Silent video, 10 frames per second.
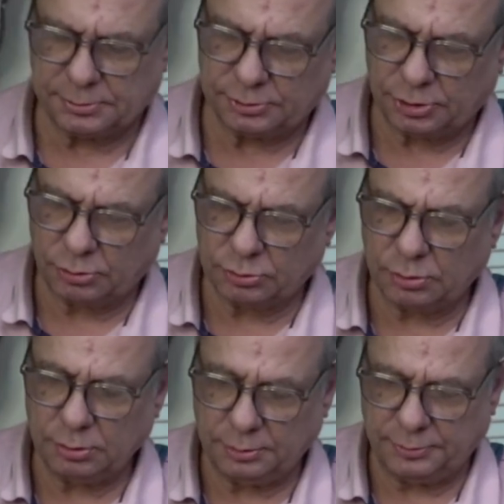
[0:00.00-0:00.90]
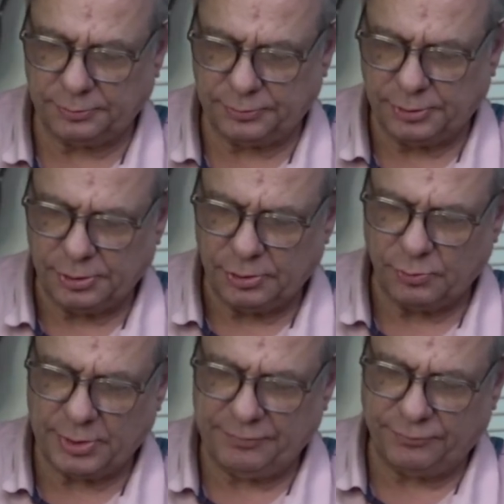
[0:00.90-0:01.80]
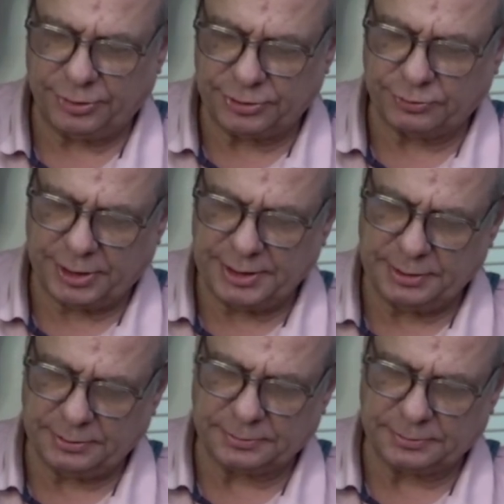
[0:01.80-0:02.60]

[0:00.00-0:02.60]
Total. Wait for the tray.